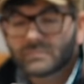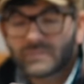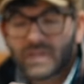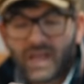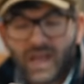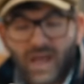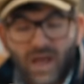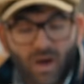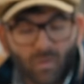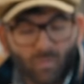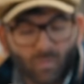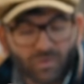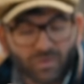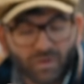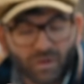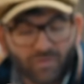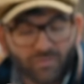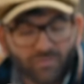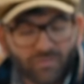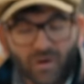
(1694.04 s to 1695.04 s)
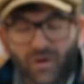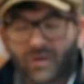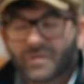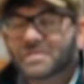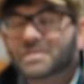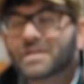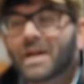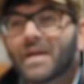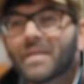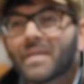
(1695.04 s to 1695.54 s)
Yeah, I wouldn't go far
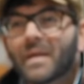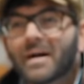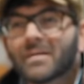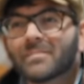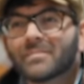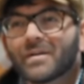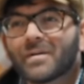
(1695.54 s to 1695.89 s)
as saying that.